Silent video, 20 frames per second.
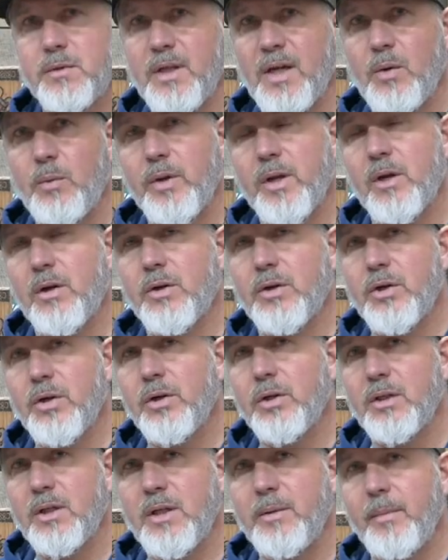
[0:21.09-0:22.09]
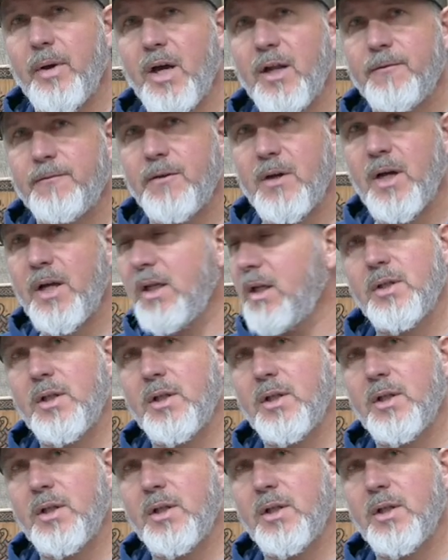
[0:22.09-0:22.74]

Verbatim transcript: that we are currently modifying,